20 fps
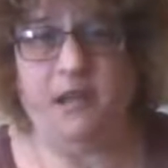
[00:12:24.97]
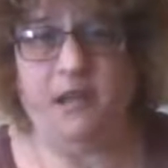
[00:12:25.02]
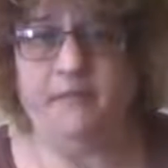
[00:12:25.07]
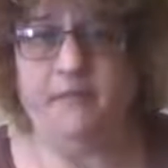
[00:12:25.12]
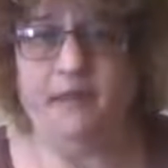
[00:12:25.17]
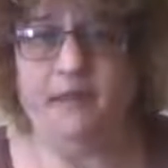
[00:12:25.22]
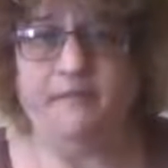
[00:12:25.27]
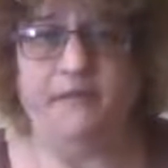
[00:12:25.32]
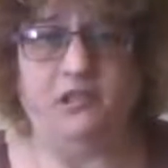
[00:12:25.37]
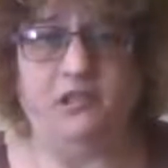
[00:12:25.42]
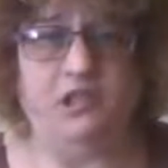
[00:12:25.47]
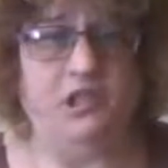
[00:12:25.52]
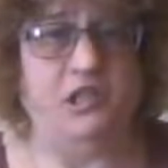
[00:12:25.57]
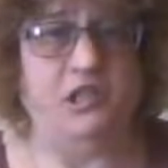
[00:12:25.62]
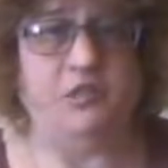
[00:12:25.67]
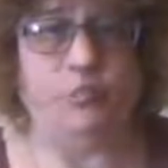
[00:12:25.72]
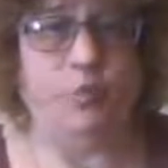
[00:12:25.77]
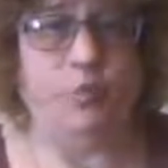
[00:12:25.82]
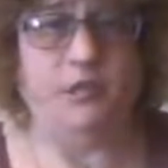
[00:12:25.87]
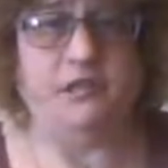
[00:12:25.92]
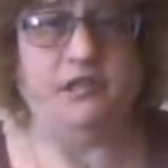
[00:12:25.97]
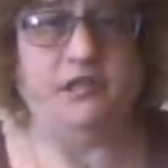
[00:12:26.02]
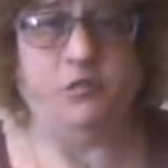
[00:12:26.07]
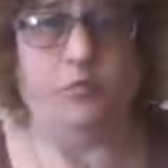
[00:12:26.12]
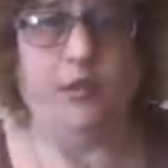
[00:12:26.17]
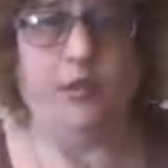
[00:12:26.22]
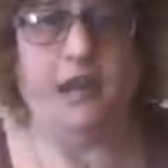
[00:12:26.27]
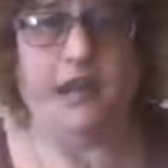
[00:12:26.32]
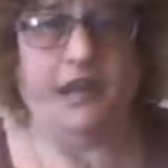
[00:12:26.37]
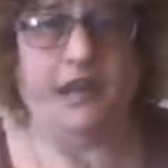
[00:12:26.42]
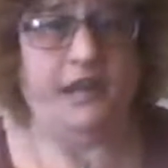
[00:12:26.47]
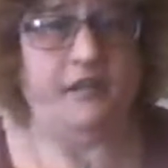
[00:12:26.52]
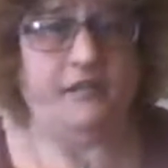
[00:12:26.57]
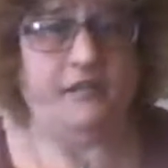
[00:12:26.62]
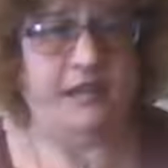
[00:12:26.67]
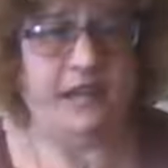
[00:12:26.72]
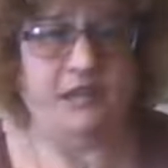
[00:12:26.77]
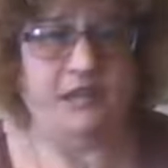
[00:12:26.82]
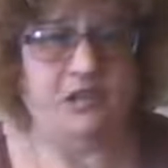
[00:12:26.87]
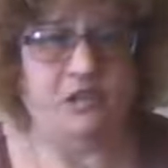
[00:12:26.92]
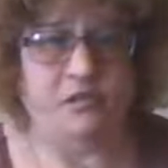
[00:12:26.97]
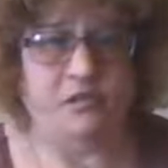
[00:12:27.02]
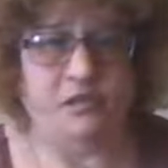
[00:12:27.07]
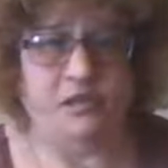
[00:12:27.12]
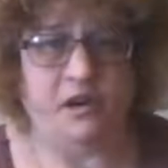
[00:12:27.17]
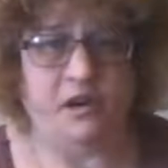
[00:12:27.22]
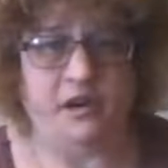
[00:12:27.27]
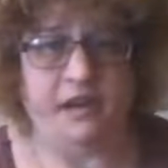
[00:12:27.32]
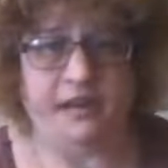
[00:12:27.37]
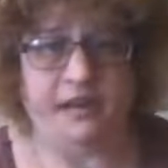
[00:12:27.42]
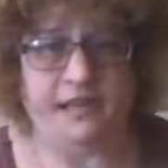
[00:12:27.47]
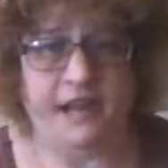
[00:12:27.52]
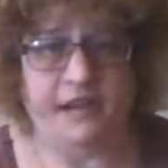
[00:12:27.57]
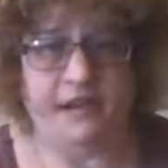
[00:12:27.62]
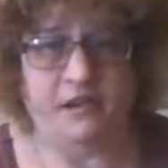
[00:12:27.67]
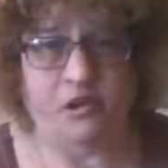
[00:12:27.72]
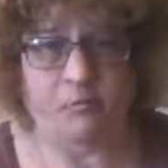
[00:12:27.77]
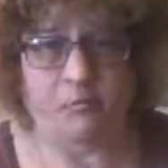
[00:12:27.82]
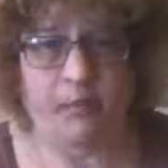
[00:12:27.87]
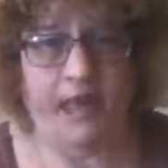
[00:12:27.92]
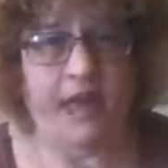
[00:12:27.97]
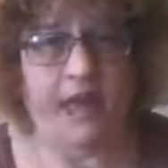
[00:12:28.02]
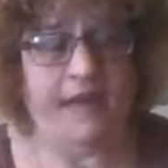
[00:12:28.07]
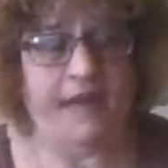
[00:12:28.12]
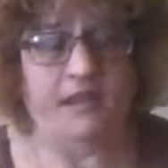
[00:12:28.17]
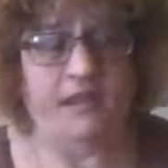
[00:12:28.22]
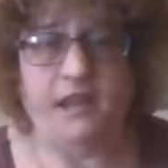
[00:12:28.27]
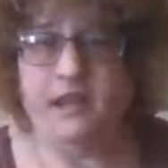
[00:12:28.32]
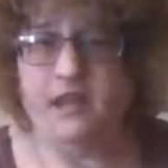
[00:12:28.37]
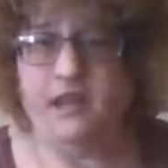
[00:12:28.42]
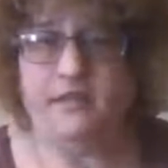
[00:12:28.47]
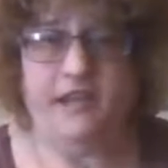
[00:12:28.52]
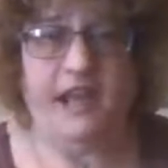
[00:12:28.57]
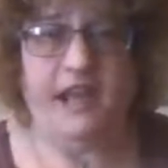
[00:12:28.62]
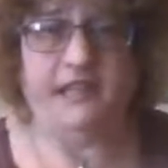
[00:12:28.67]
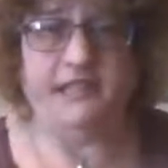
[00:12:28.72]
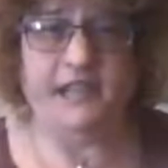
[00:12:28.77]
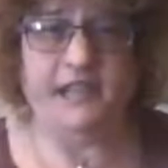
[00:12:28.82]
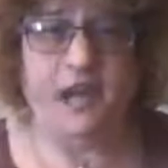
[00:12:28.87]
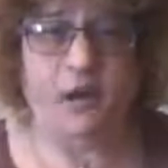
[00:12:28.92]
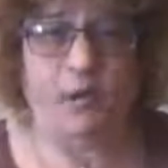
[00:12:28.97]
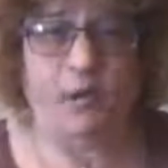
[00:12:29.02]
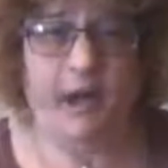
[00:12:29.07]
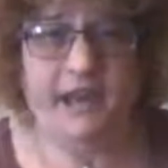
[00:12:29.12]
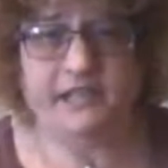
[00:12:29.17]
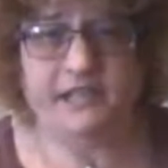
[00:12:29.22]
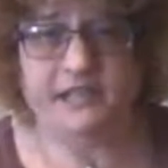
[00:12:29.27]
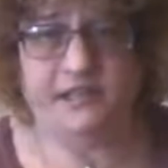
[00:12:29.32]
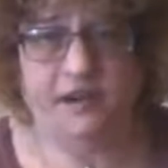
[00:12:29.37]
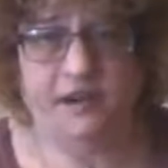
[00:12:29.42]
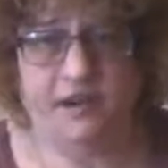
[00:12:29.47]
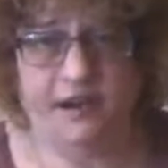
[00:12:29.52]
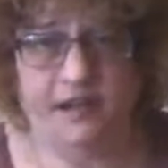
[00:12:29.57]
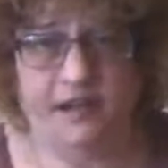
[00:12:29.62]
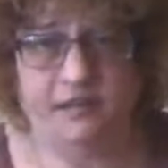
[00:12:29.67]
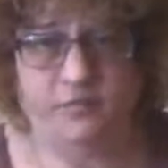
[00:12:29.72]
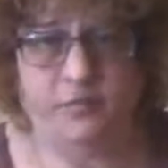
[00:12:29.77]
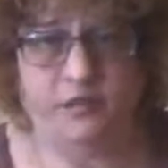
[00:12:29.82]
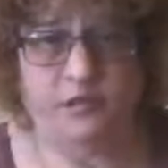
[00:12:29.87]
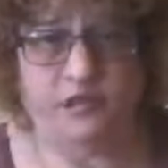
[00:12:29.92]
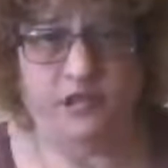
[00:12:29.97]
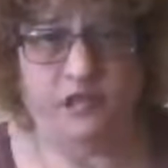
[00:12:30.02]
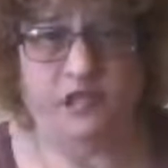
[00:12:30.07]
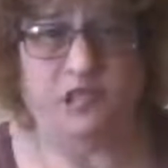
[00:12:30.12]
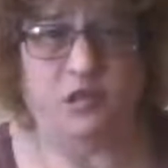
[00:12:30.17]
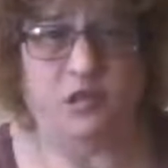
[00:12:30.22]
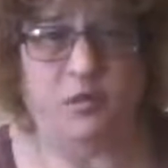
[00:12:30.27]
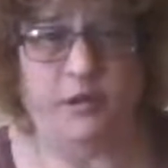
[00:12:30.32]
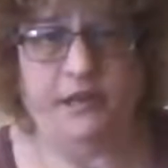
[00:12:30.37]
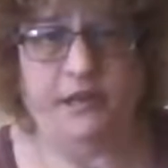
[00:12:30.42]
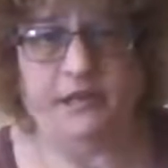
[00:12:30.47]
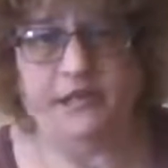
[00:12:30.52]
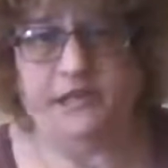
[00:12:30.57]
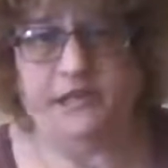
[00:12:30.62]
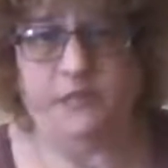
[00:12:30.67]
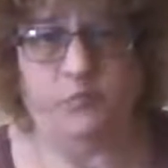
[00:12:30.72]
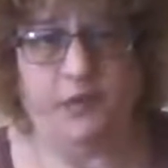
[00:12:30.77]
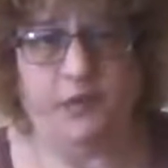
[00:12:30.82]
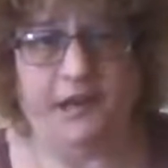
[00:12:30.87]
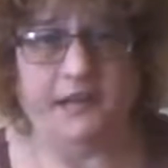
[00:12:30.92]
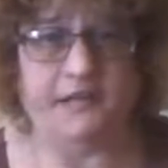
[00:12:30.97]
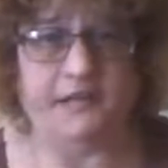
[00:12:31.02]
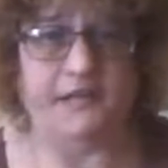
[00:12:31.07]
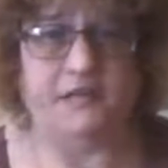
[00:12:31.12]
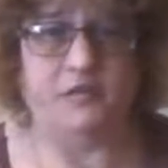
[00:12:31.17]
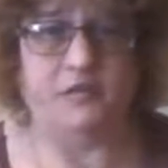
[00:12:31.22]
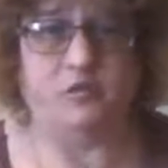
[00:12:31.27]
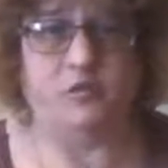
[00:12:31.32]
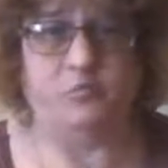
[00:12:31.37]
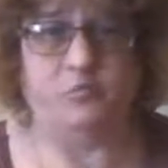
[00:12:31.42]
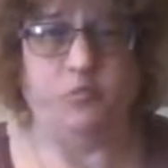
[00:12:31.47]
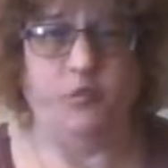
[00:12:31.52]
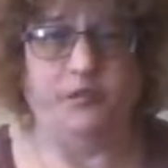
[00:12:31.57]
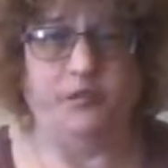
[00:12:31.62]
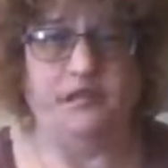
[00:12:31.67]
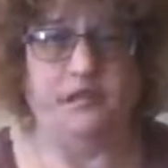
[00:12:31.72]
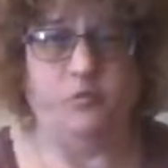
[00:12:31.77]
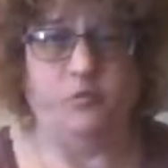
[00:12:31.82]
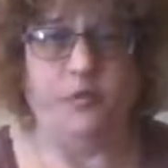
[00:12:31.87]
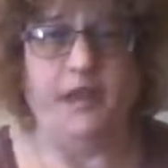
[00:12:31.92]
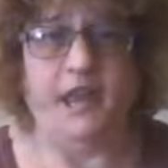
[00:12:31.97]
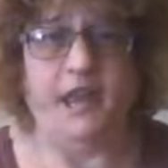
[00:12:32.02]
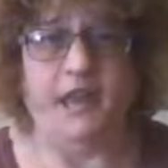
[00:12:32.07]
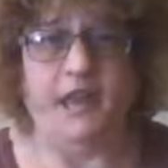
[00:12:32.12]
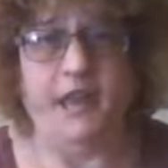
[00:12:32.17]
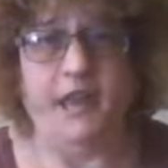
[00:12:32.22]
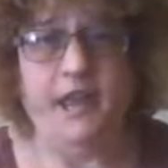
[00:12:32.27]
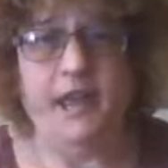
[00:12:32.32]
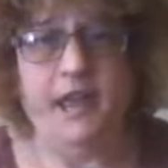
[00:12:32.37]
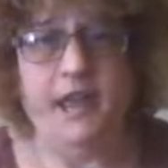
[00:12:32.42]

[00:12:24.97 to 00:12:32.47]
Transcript: Even if it's just once a week, it'll get you started down your path. That's how I started, was just going to someone else's group once a week.